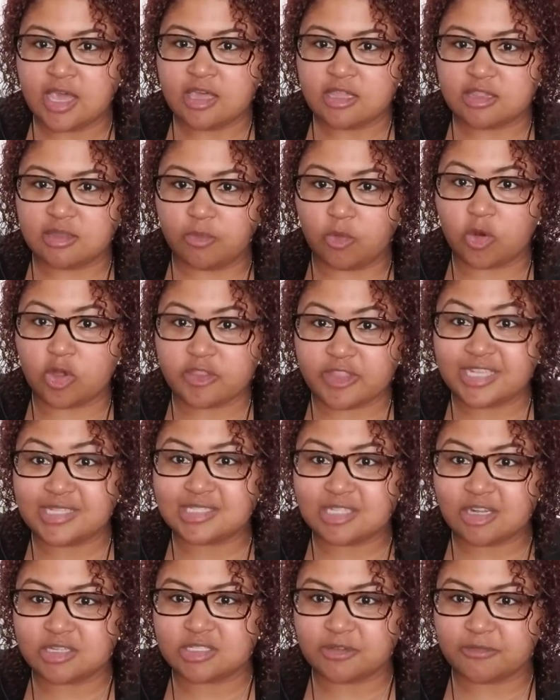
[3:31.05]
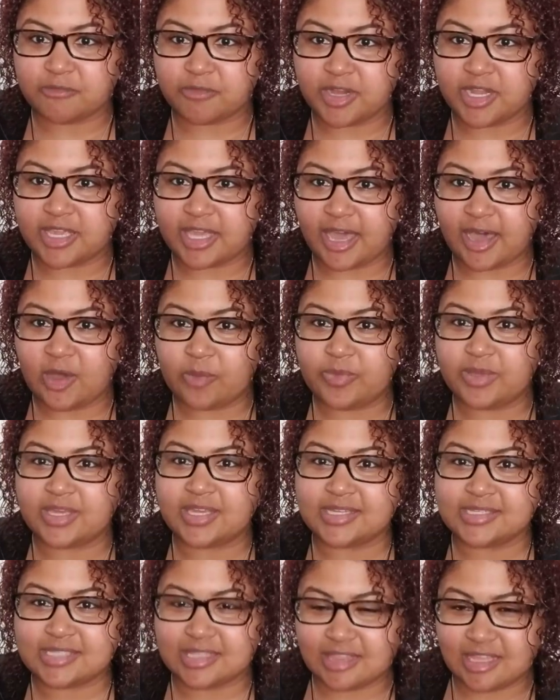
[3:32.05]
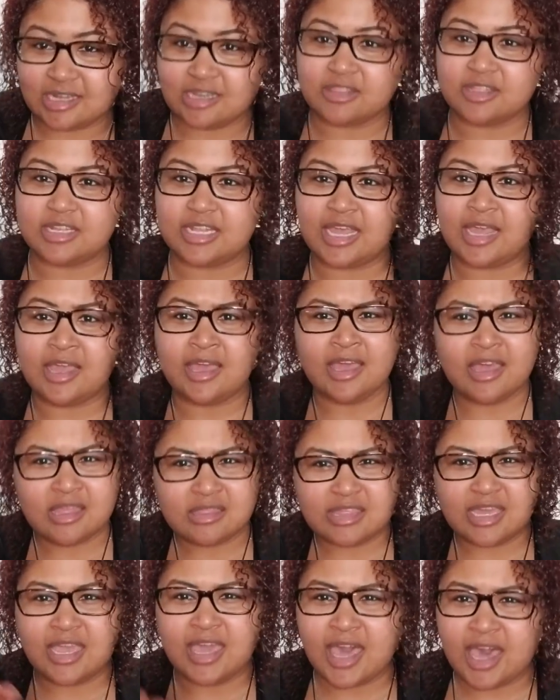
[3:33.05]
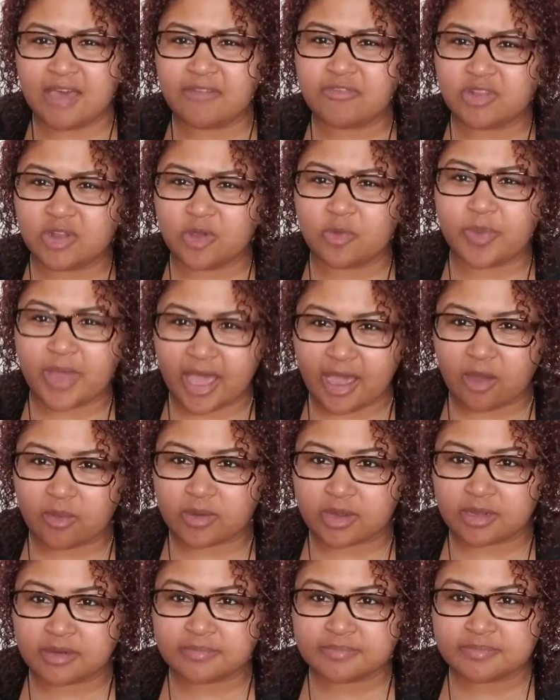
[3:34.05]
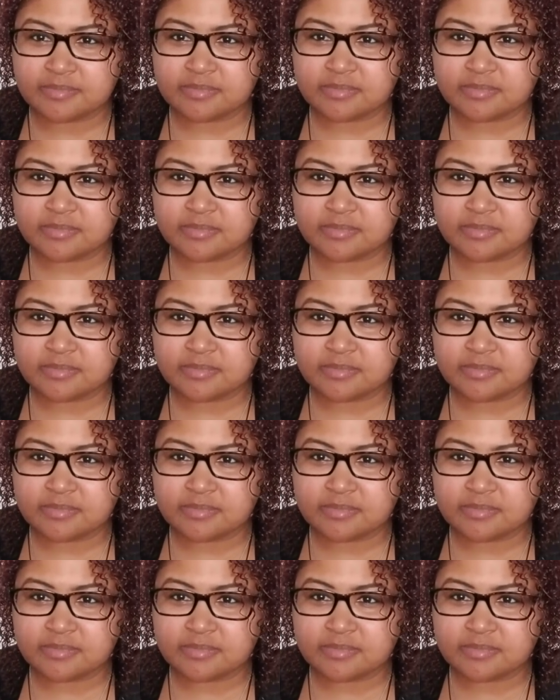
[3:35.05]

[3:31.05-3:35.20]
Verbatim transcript: the more they start to freak out, because at the end of the day, they have no power.